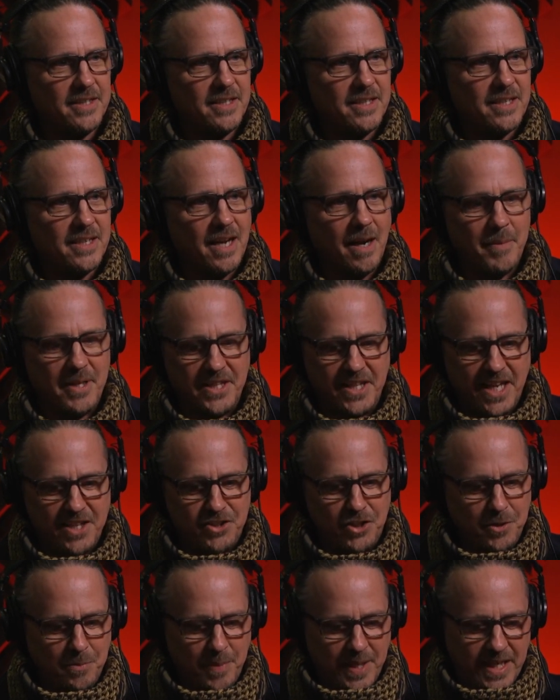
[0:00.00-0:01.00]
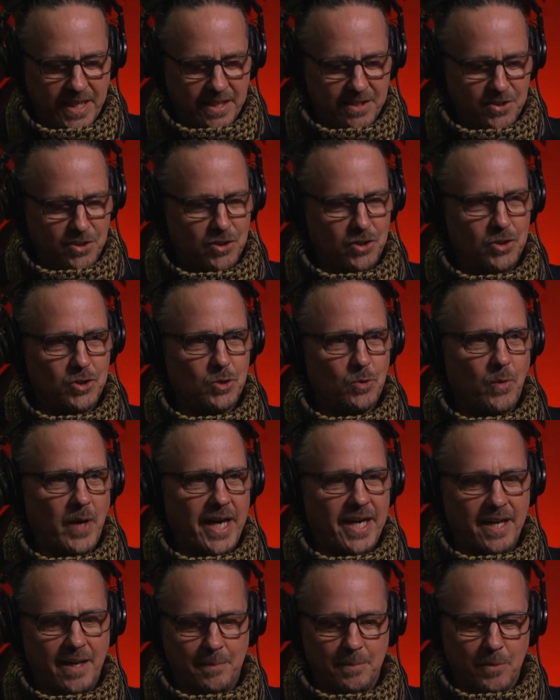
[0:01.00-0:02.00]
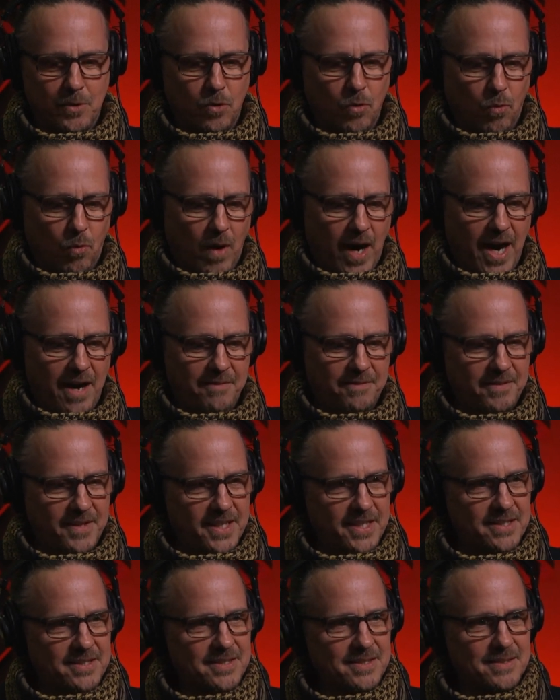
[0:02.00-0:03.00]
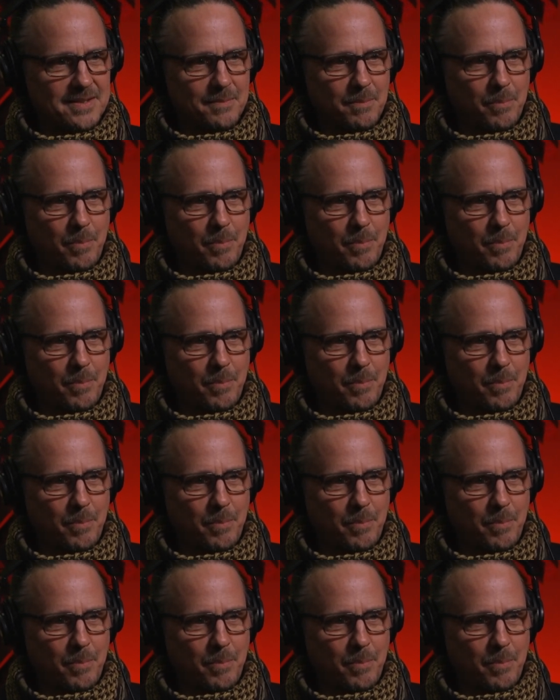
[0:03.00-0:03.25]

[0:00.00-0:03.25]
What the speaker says: I mean, they should be straight up graphics